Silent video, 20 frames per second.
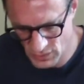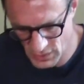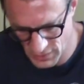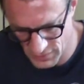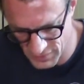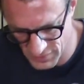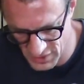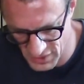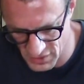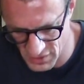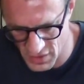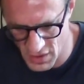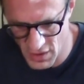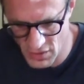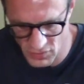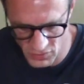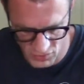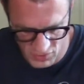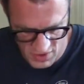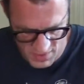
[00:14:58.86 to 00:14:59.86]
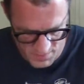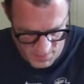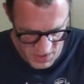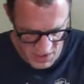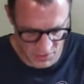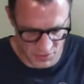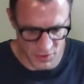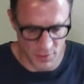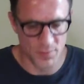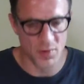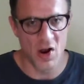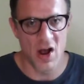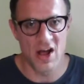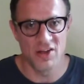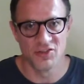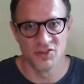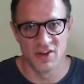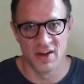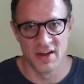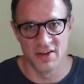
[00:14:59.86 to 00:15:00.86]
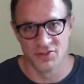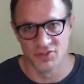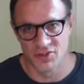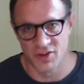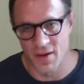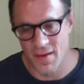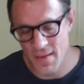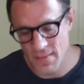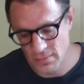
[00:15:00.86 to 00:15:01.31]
And then repeat the process.